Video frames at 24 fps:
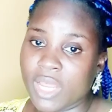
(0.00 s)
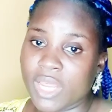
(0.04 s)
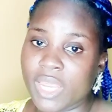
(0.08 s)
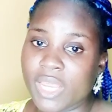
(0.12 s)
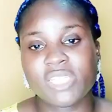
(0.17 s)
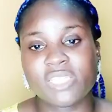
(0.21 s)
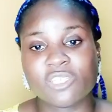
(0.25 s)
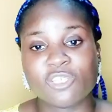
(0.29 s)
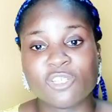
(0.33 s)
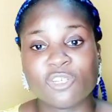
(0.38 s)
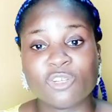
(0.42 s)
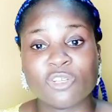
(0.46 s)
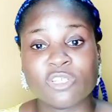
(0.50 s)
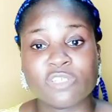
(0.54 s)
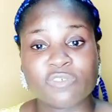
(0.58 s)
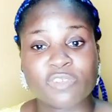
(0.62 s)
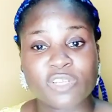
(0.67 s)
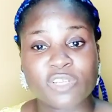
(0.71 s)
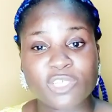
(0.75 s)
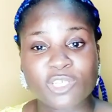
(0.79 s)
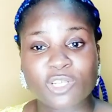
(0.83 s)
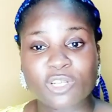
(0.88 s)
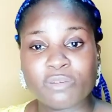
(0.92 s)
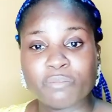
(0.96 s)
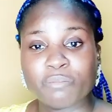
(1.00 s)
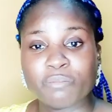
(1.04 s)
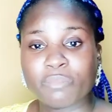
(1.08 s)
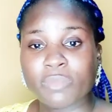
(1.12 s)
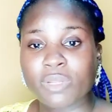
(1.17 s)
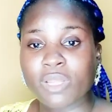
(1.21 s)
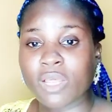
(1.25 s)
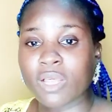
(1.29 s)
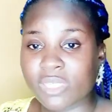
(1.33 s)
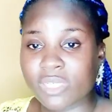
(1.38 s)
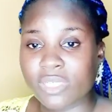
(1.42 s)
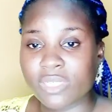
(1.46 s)
hit the notification
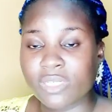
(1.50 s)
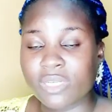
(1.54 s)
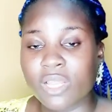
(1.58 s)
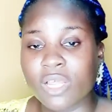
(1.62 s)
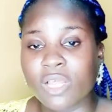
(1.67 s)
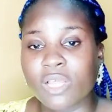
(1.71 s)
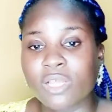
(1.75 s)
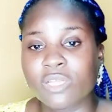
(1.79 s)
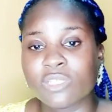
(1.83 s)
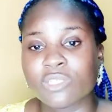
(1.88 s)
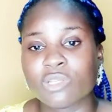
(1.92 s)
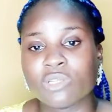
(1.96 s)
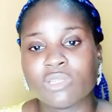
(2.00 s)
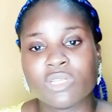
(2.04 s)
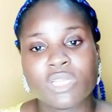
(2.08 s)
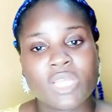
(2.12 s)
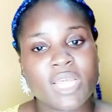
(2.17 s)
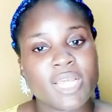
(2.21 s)
button so you